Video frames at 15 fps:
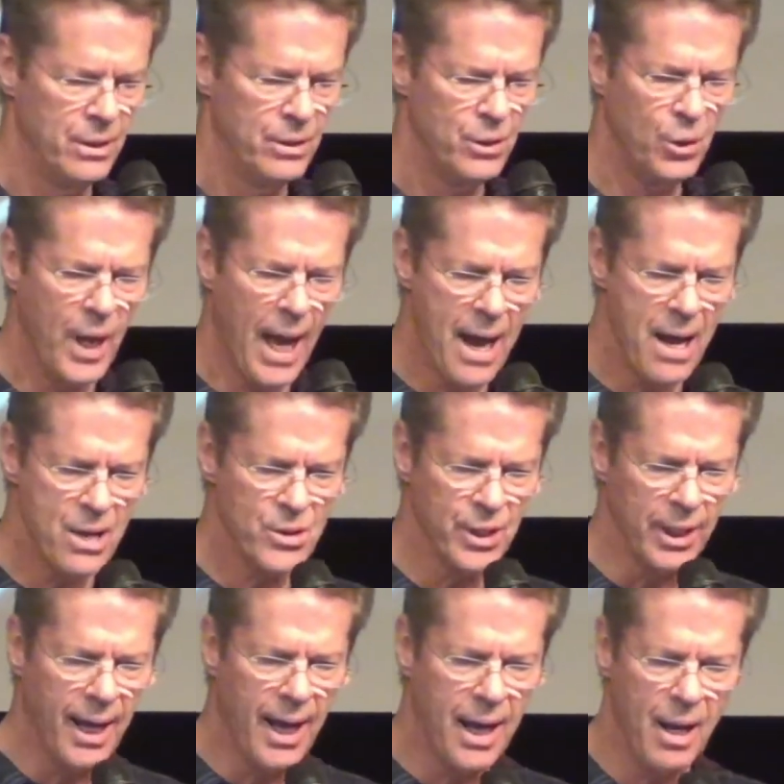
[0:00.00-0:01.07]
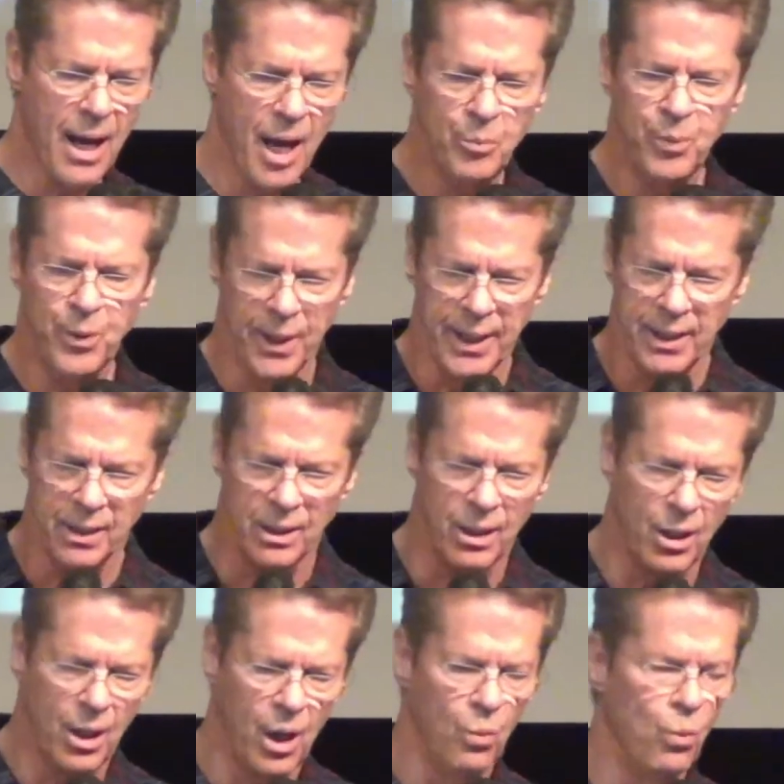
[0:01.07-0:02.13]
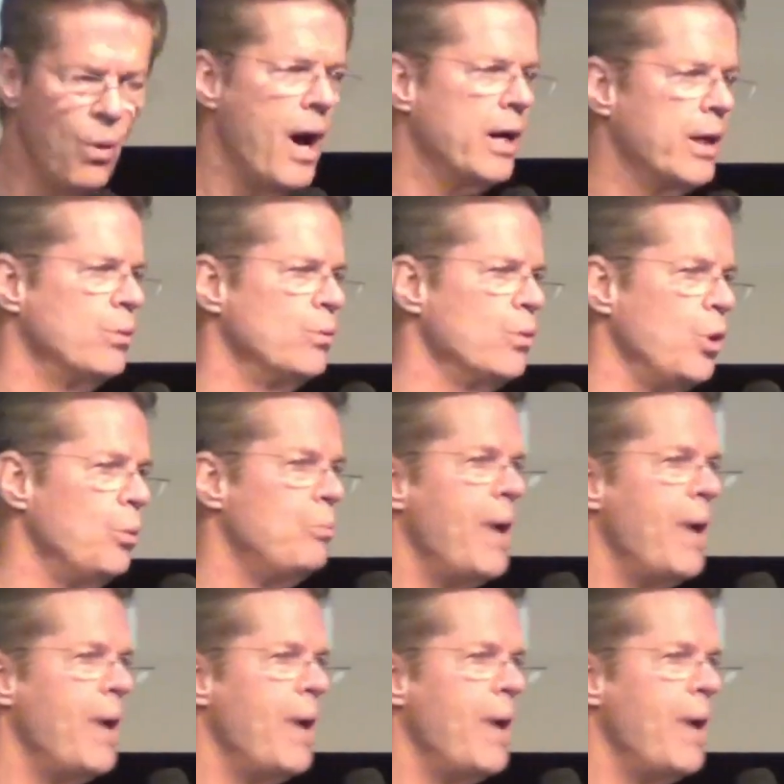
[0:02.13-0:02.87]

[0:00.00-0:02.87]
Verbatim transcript: Two guys that I, I played in a, a rock and roll